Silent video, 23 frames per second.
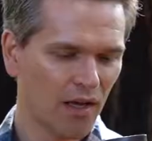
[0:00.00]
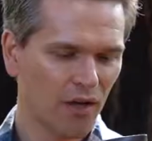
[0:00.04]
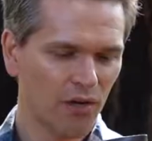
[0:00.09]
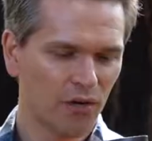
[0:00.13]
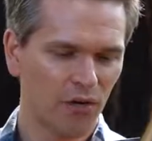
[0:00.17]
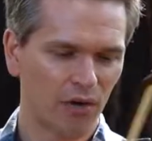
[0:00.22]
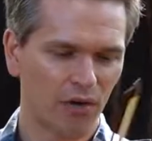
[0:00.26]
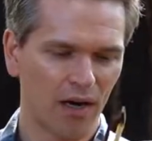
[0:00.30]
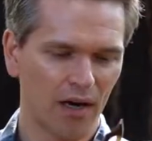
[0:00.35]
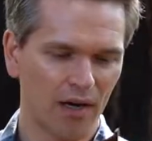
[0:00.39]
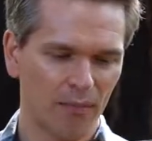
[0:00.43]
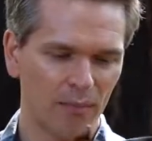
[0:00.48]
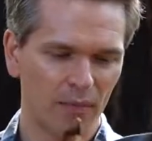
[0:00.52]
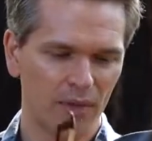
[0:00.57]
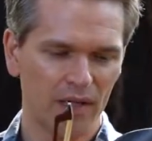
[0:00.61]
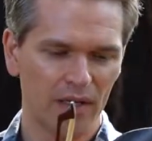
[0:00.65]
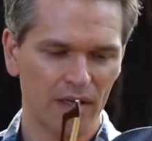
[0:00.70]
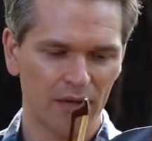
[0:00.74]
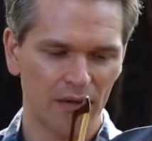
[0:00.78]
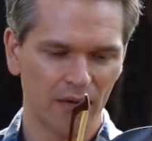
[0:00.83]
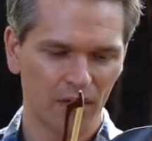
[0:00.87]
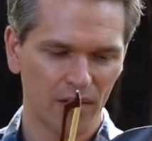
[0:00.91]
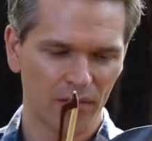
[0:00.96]
you're going to
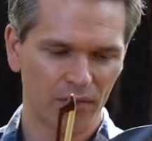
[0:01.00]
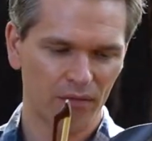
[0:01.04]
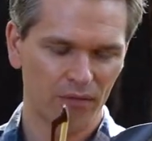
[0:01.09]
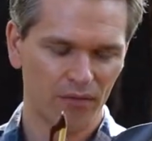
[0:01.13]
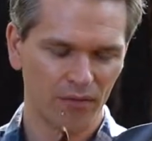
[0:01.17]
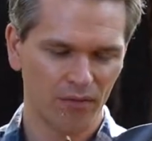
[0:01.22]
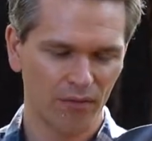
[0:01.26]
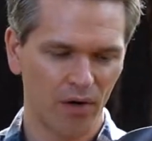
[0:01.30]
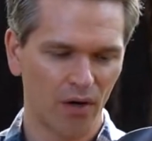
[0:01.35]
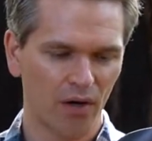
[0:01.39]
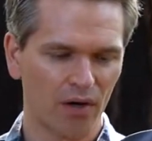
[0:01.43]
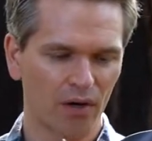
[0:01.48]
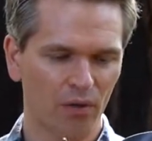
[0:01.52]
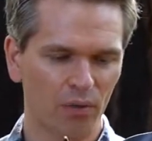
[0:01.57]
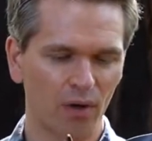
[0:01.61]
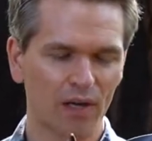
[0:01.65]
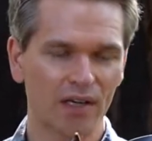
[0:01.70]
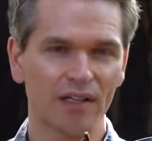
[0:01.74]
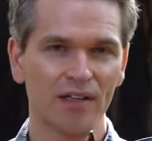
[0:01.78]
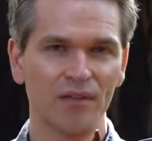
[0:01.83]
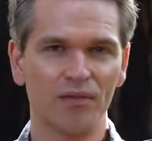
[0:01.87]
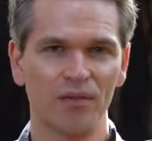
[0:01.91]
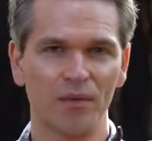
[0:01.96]
be very
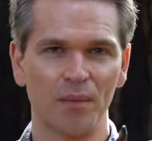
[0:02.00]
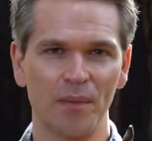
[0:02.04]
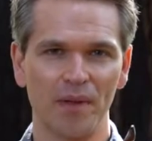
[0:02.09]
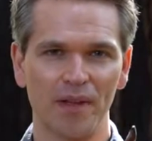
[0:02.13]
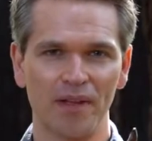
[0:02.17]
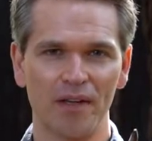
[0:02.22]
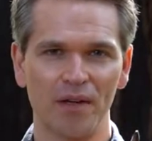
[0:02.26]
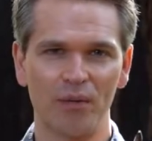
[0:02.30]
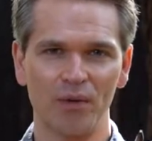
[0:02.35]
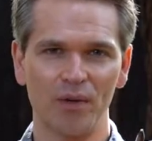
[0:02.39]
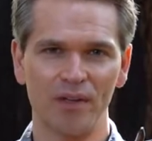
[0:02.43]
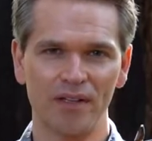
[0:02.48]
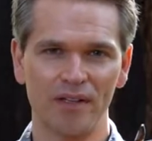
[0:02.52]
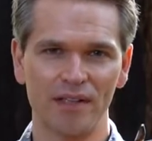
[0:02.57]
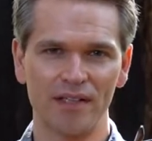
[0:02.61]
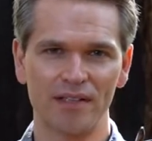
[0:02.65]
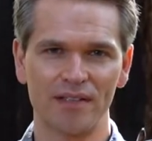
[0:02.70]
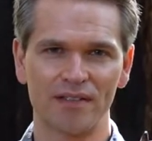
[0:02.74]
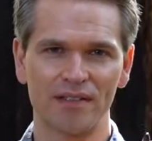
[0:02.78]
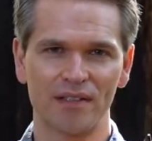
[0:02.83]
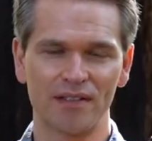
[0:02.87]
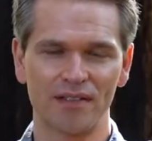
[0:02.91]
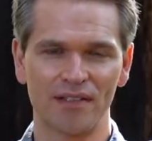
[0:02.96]
quickly familiar with
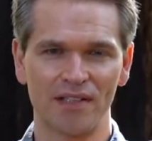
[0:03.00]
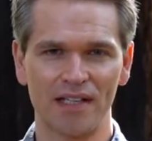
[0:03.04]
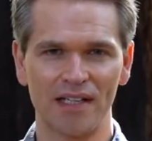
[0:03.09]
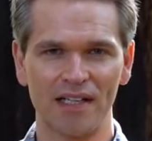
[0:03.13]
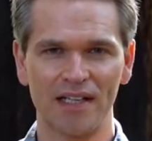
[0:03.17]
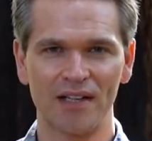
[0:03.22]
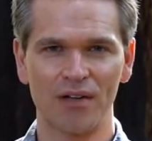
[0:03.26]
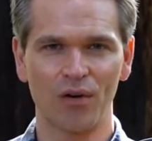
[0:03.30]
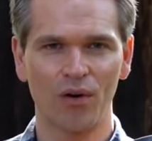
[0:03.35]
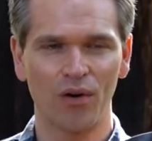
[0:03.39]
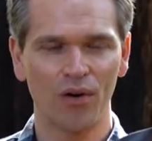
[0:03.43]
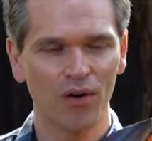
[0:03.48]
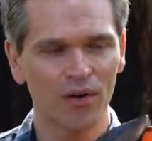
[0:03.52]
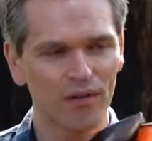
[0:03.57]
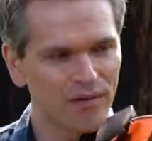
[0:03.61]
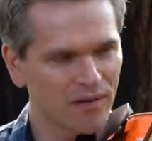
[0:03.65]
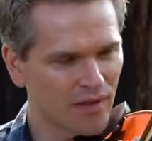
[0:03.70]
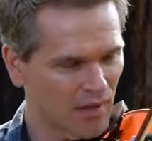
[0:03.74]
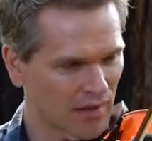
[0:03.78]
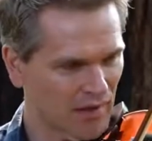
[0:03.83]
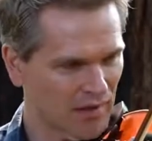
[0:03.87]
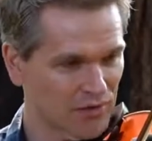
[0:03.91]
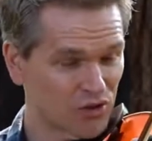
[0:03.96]
this technique called
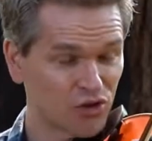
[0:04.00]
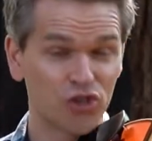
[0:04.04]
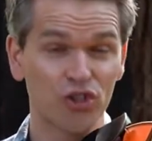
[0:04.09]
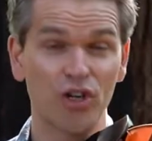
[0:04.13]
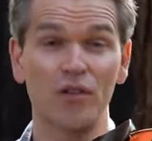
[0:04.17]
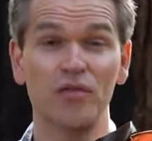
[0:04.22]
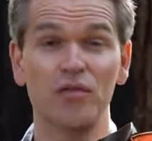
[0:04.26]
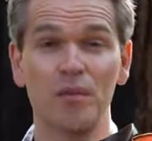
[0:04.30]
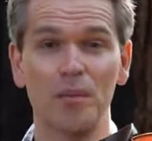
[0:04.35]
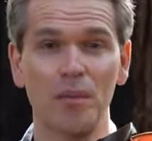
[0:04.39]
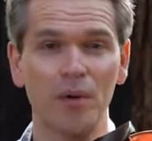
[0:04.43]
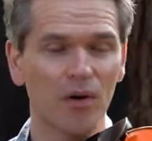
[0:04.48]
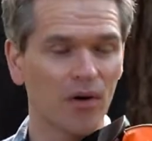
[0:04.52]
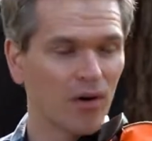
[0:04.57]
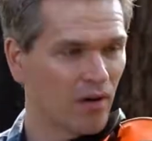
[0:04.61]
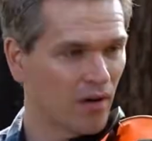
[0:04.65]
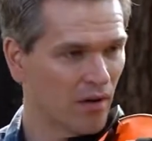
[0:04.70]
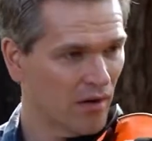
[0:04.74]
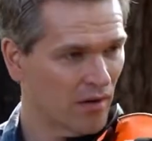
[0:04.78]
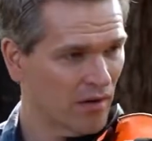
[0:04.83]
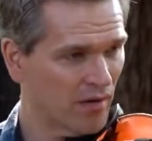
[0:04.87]
shuffle bow.